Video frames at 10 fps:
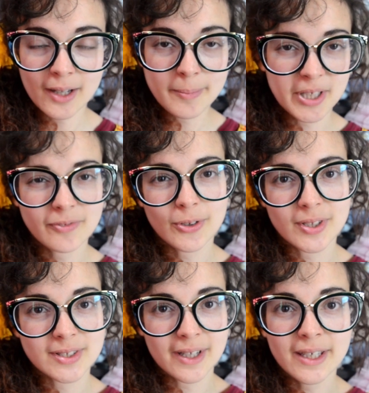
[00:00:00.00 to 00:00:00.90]
I mean, of
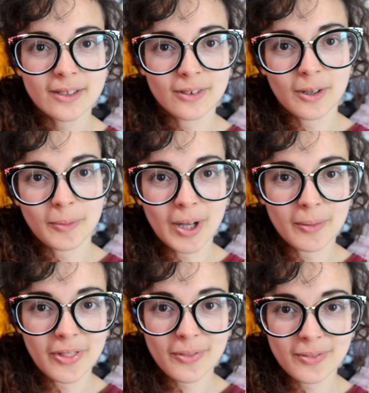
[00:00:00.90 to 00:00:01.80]
course, I get along well
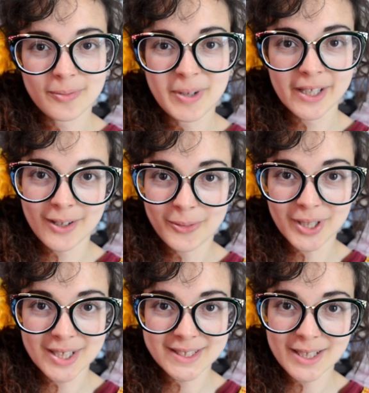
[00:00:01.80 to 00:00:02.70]
with my
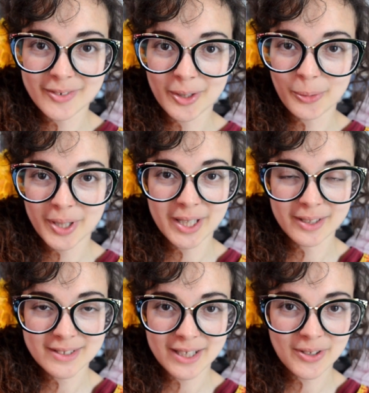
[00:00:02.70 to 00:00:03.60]
coworkers that we were
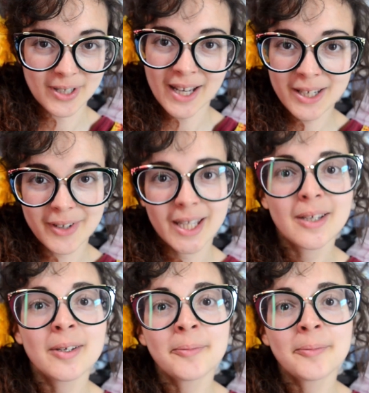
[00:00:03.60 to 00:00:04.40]
working together anyway,